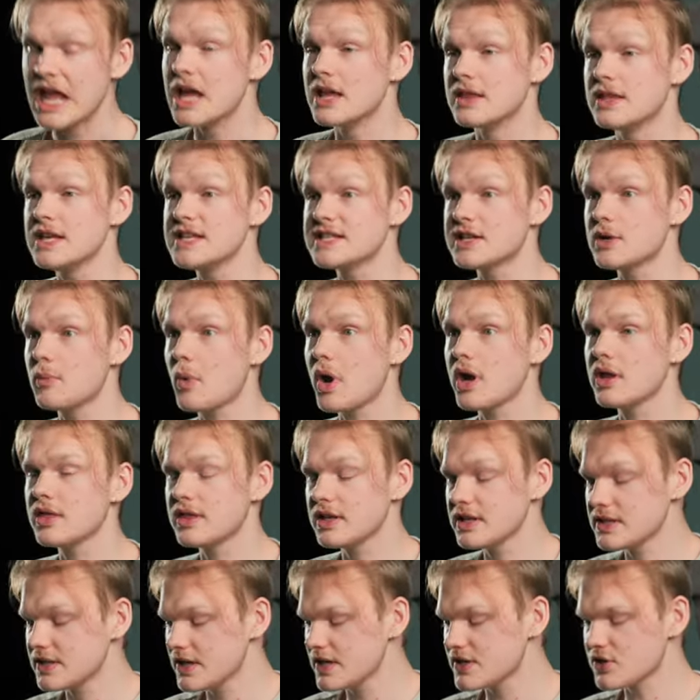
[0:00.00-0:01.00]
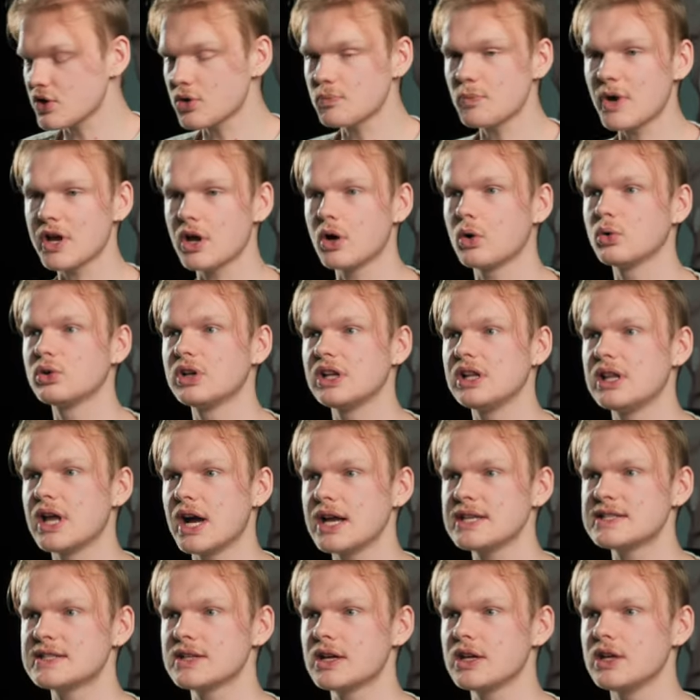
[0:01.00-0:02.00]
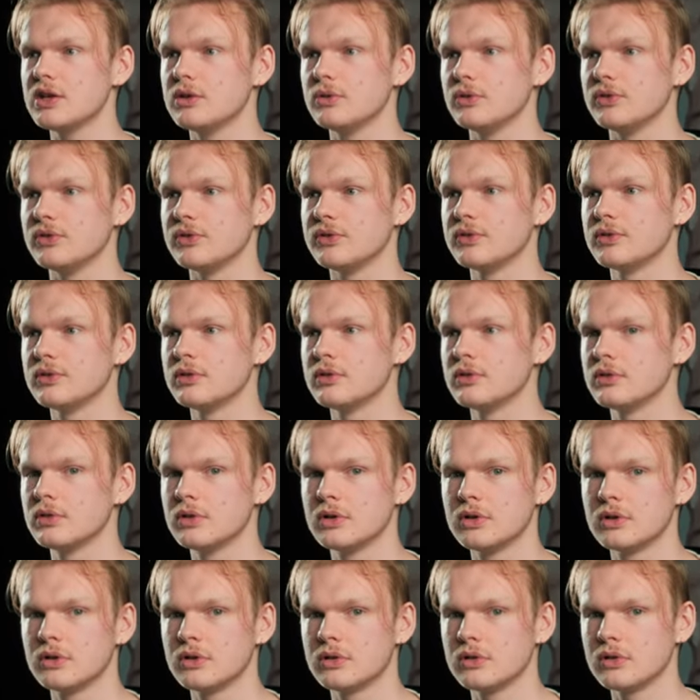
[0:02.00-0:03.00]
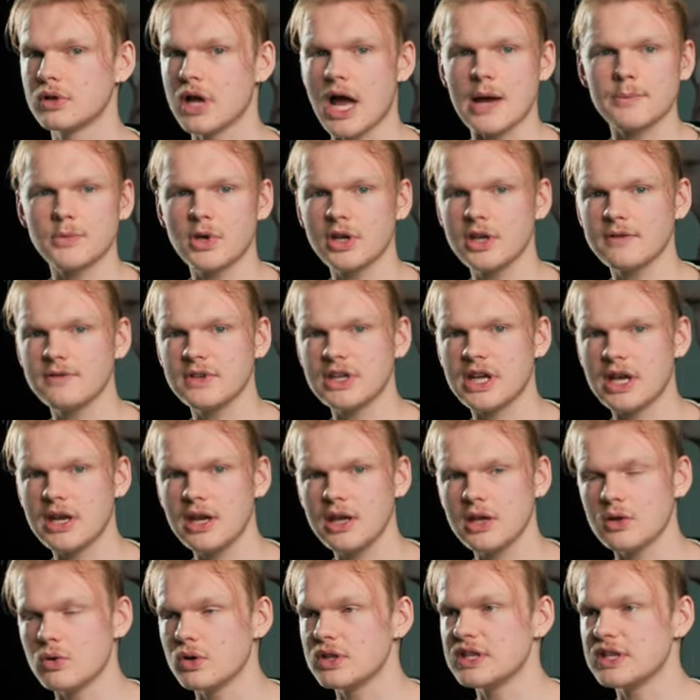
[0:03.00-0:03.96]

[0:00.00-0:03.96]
These are my only lights I use. I'm not even kidding you.